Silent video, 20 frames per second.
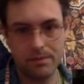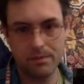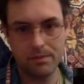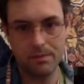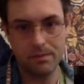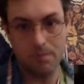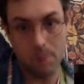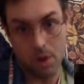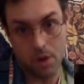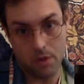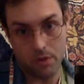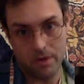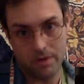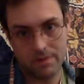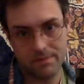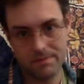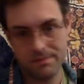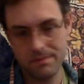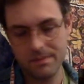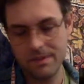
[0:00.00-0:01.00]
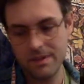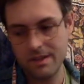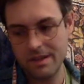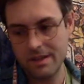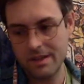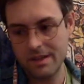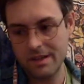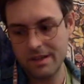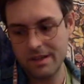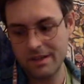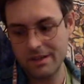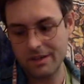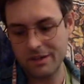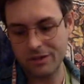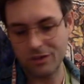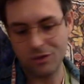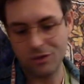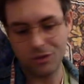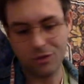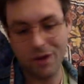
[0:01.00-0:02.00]
mode.
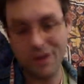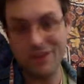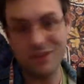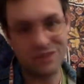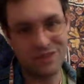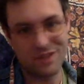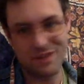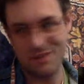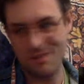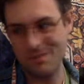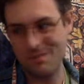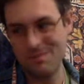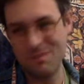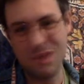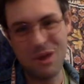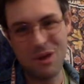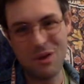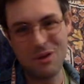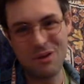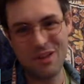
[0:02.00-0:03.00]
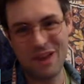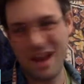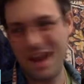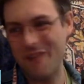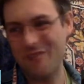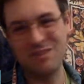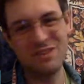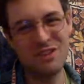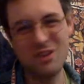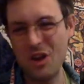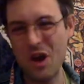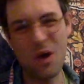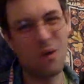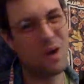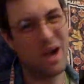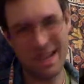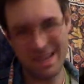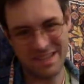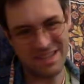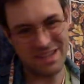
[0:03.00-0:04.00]
This crazy mode that I have no
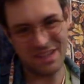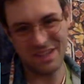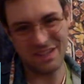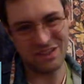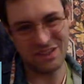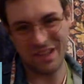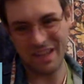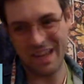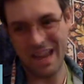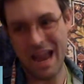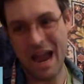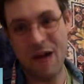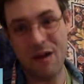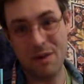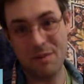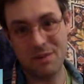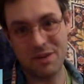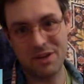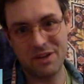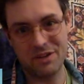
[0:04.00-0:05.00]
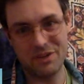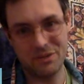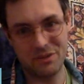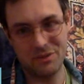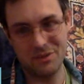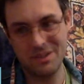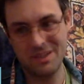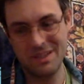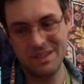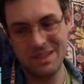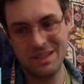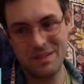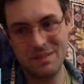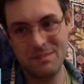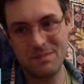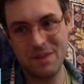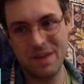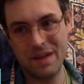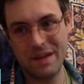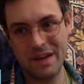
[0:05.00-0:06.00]
idea like how I'm going to do.
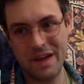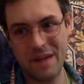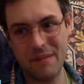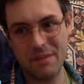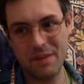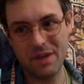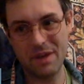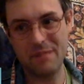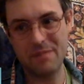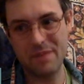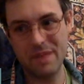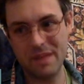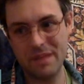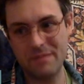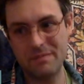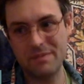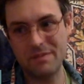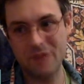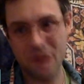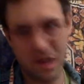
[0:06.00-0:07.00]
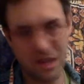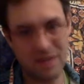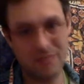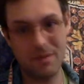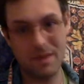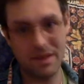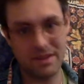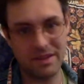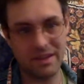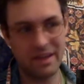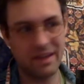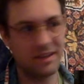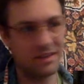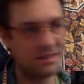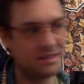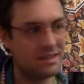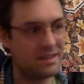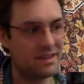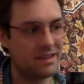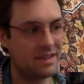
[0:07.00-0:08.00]
But I'm going to be documenting
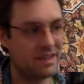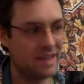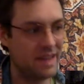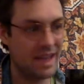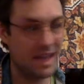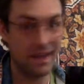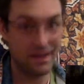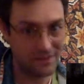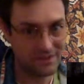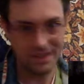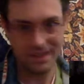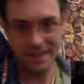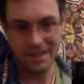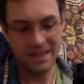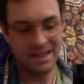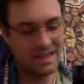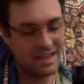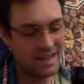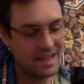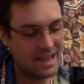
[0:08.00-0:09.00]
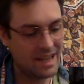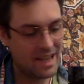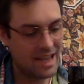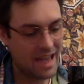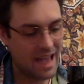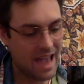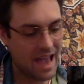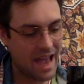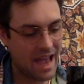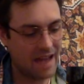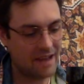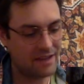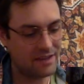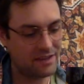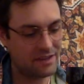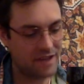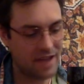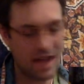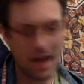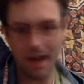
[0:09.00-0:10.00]
it.
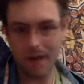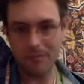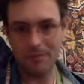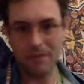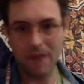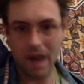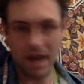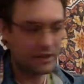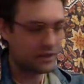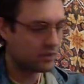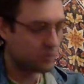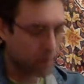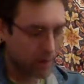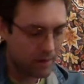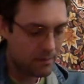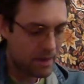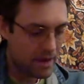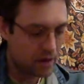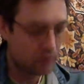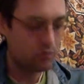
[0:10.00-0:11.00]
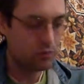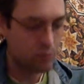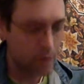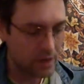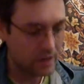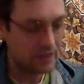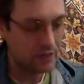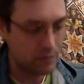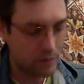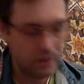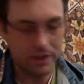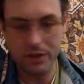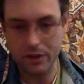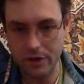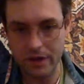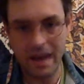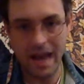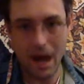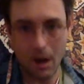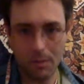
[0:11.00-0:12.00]
And yeah, I just want to make a really, really
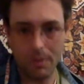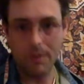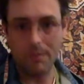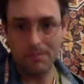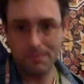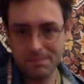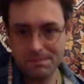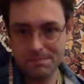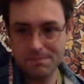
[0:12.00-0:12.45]
good album.